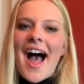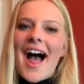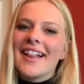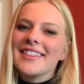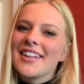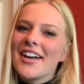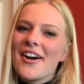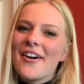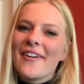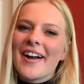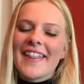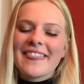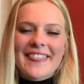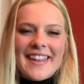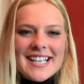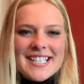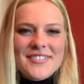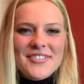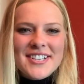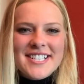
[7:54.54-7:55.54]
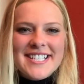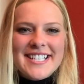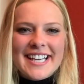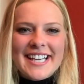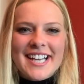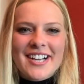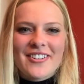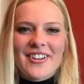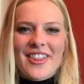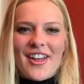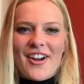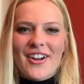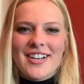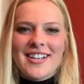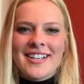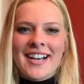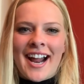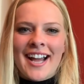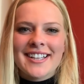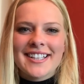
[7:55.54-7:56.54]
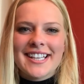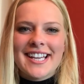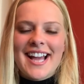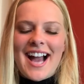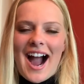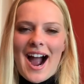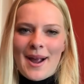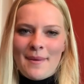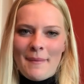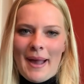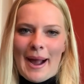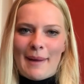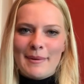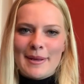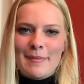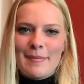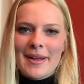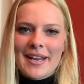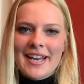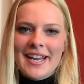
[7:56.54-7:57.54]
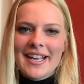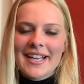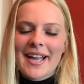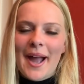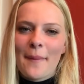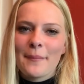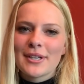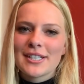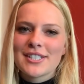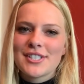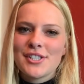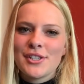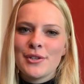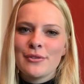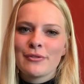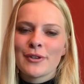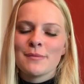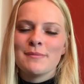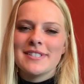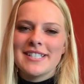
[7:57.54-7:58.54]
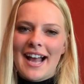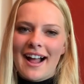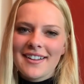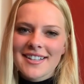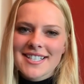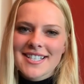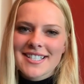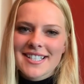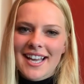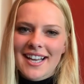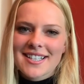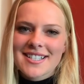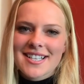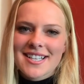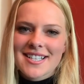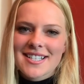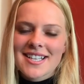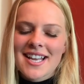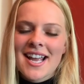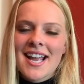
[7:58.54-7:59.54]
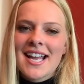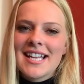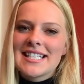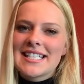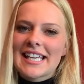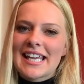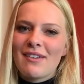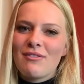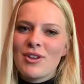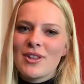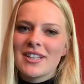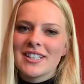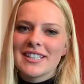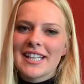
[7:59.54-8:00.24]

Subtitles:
Hello, and thanks for sticking with OU Nightly. I'm Abby Bennett, coming to you from Dallas, Texas, to give you the